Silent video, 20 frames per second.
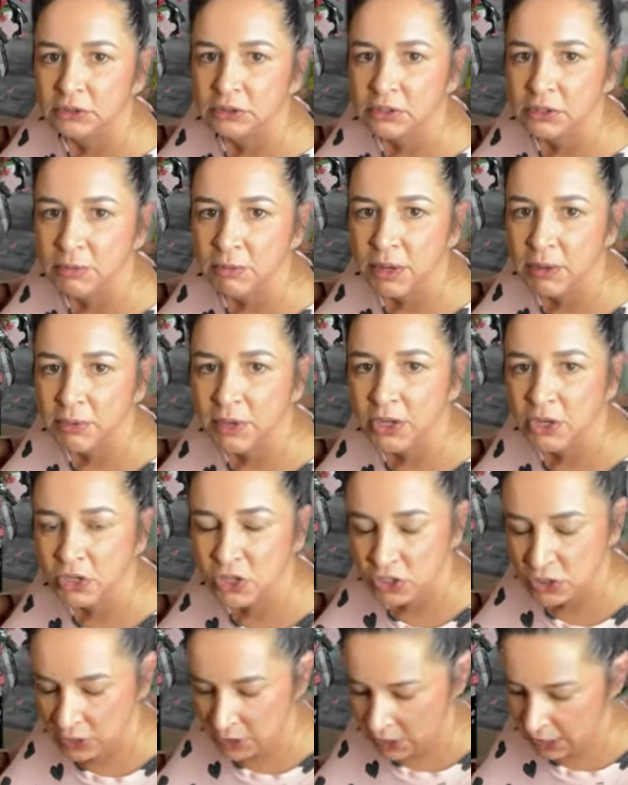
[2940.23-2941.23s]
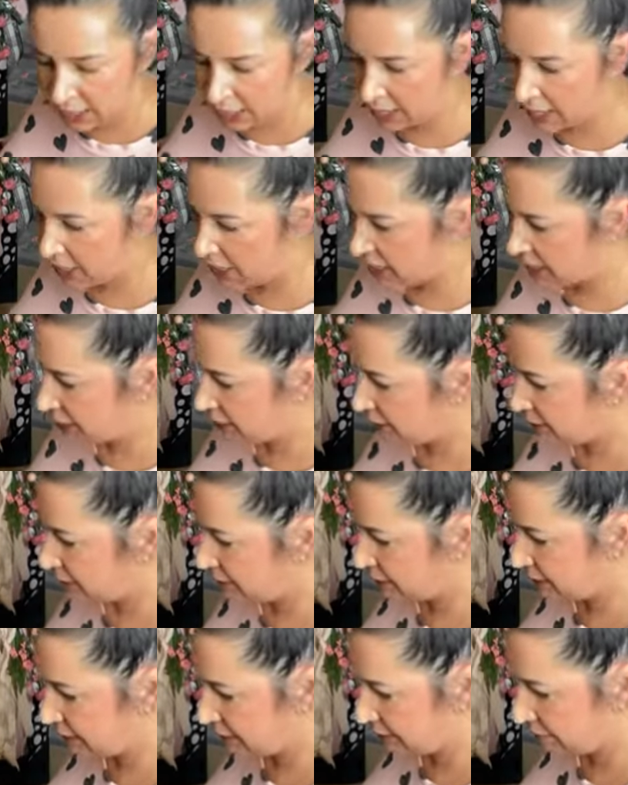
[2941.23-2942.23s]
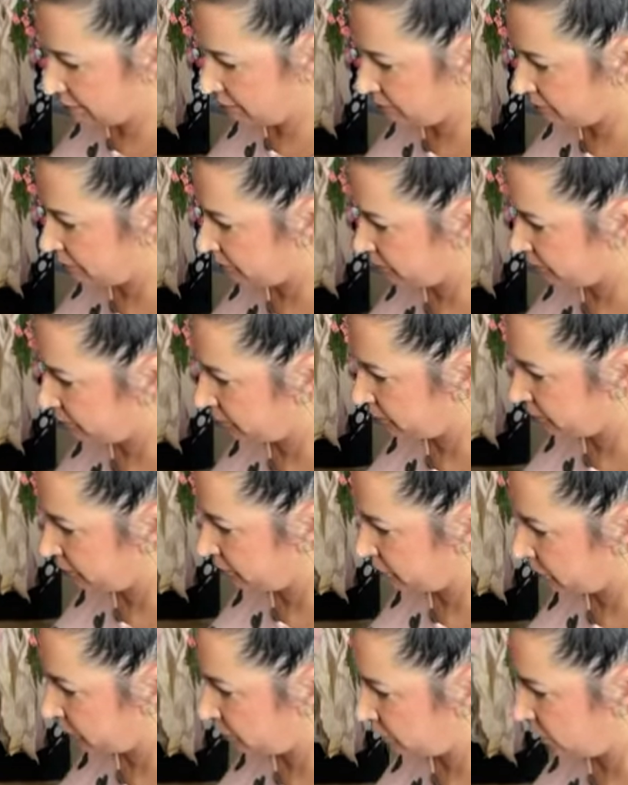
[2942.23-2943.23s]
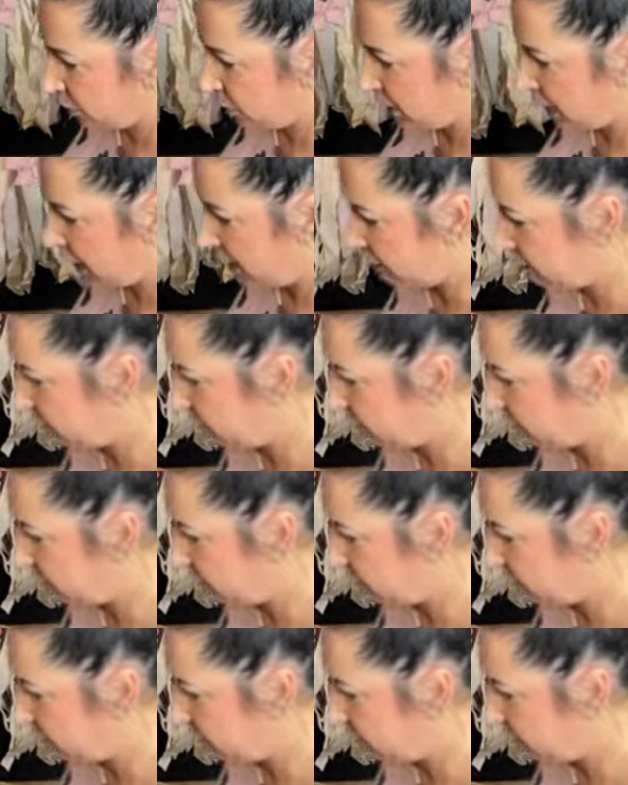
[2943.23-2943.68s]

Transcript: Maybe I should add, let's see, what do I have?